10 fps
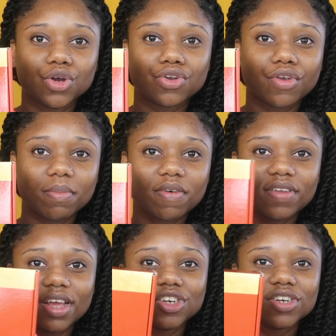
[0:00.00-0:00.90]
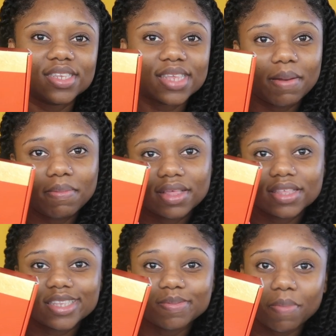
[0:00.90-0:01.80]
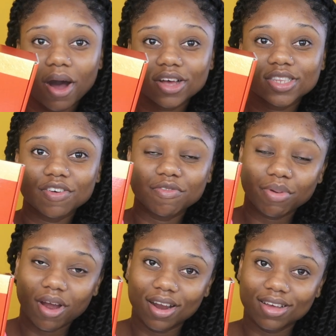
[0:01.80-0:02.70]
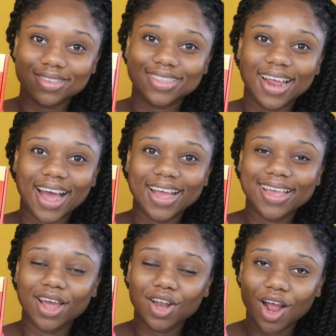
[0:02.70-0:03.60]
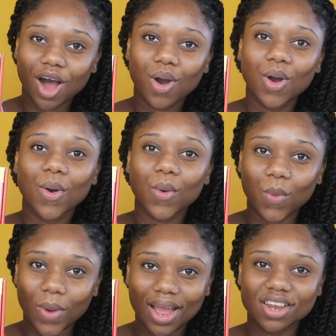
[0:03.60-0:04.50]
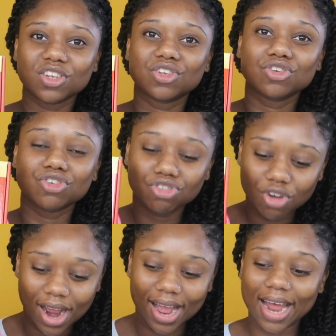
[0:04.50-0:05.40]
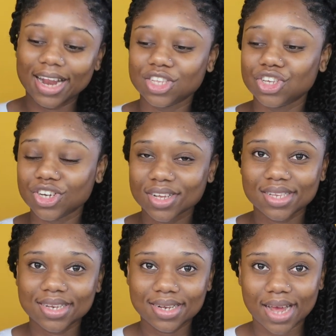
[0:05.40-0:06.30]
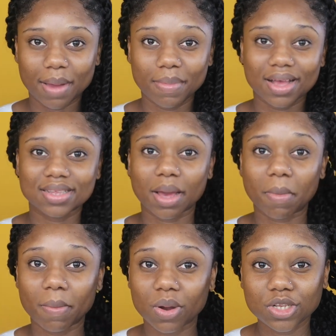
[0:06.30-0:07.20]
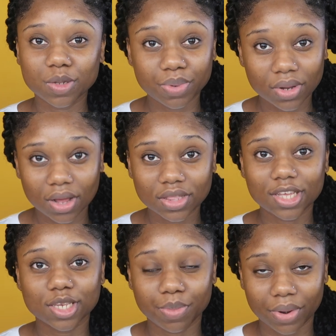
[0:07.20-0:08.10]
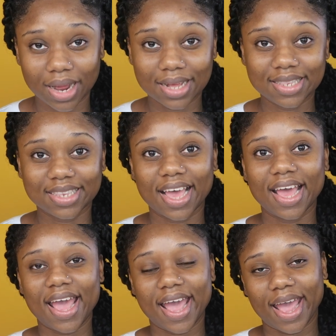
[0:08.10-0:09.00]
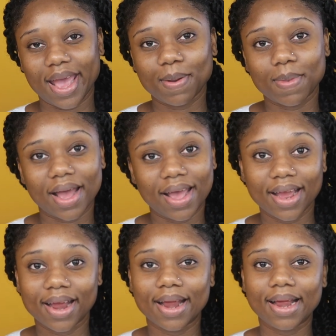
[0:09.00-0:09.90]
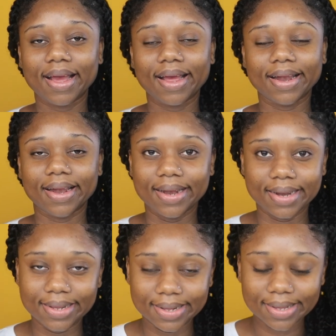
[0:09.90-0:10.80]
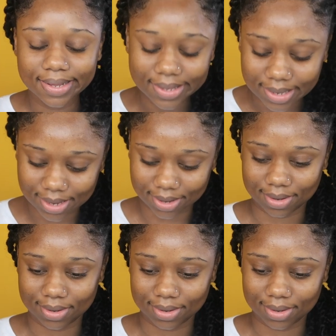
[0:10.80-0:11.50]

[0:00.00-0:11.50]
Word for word: so Creme of Nature sent me this box of products that i cannot Wait to try and it's just in time because I'm about to pull out these braids and my hair needs